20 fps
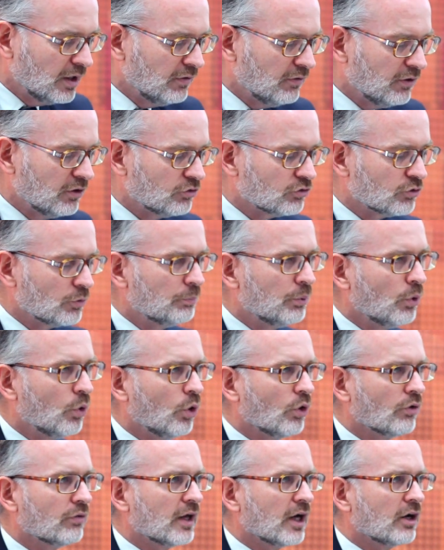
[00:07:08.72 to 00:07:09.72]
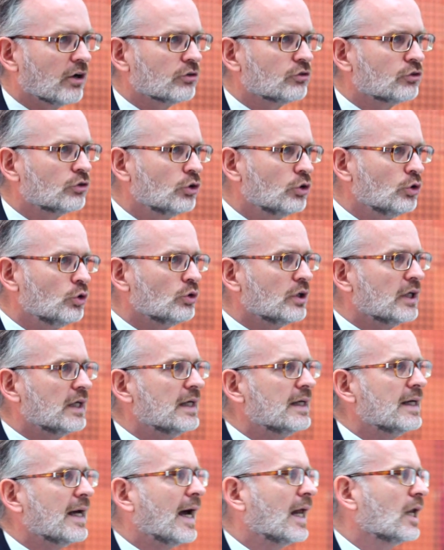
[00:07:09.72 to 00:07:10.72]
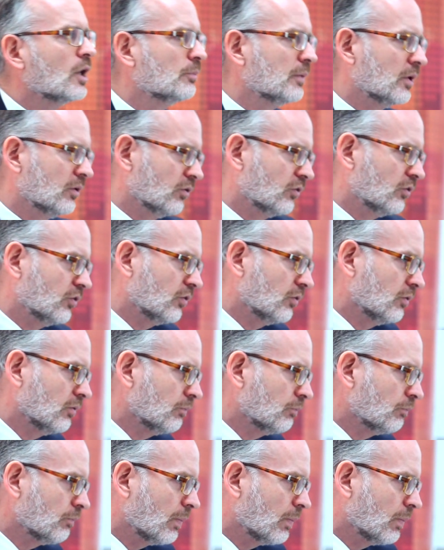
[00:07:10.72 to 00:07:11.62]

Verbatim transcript: In this report, there are two key elements.